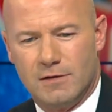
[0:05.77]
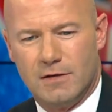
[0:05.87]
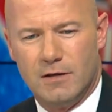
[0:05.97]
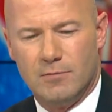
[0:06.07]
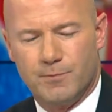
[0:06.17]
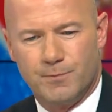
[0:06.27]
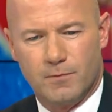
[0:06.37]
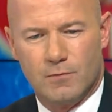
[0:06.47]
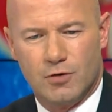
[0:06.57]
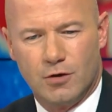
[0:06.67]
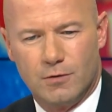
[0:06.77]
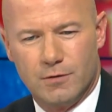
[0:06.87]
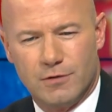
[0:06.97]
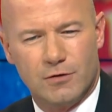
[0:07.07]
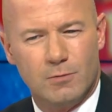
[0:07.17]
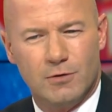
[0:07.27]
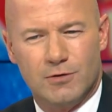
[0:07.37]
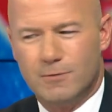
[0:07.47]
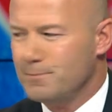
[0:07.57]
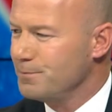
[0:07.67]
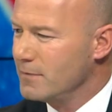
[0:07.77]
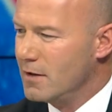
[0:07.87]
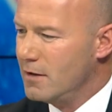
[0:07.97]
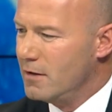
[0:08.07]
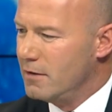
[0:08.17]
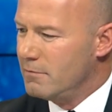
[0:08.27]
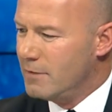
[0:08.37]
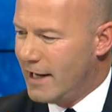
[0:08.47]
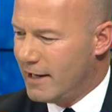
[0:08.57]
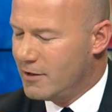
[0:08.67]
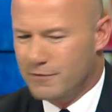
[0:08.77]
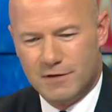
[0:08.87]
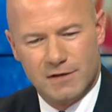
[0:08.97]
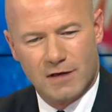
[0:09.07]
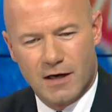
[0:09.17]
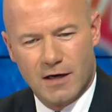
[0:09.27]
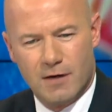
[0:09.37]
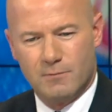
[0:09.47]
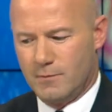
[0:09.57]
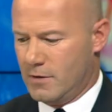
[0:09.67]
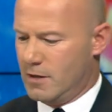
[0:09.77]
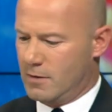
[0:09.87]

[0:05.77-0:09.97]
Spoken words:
United team showing so much lack of desire,